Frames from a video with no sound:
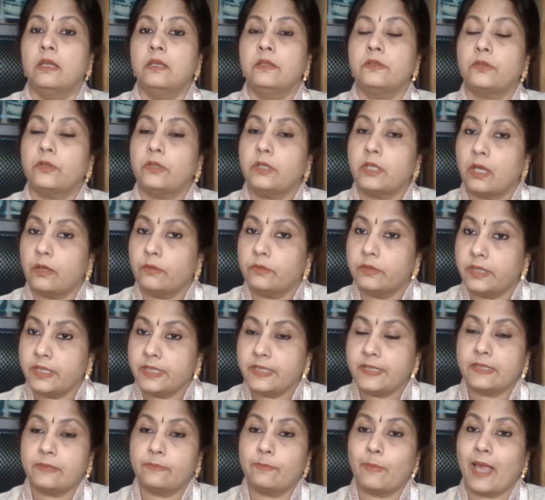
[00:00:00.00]
So now
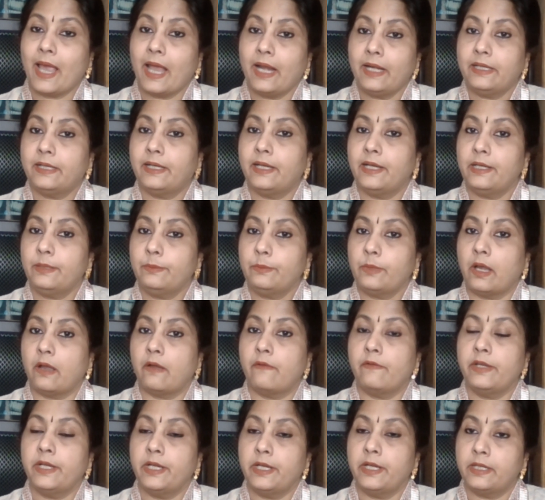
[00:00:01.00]
this bad
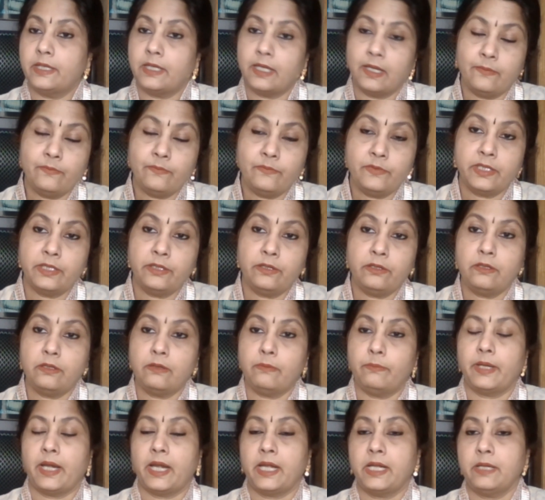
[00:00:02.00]
karma, when it comes into the
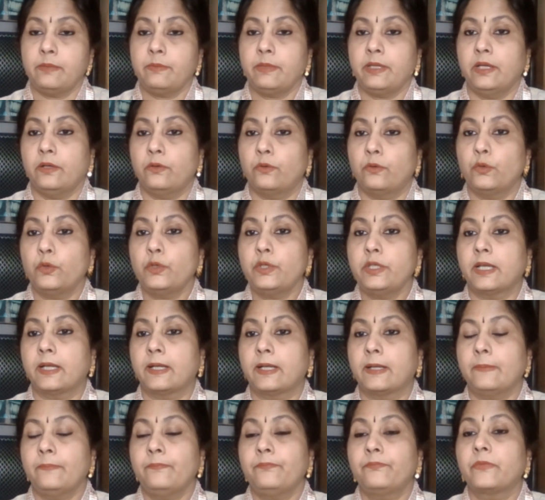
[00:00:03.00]
Pranamaya
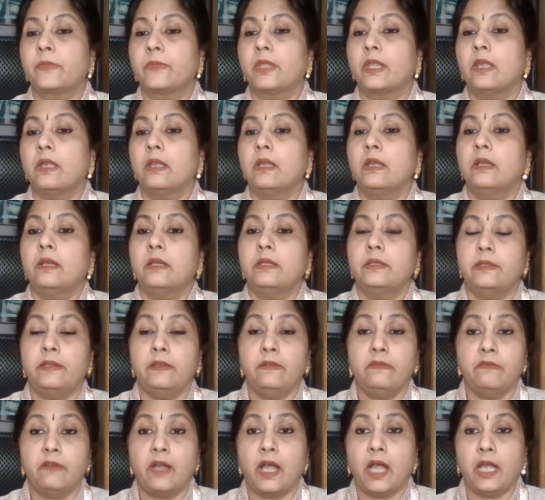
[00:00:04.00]
Kosha,
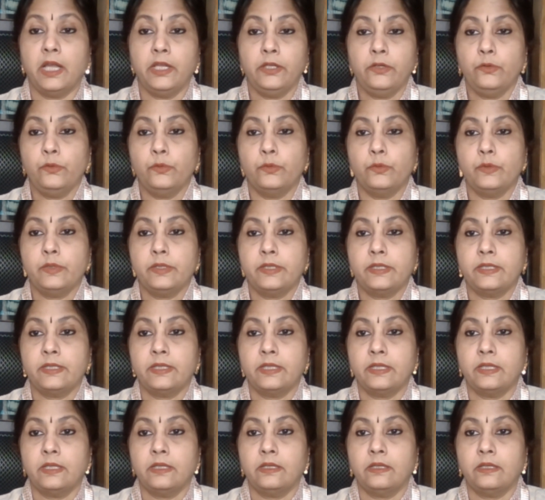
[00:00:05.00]
the Vayus,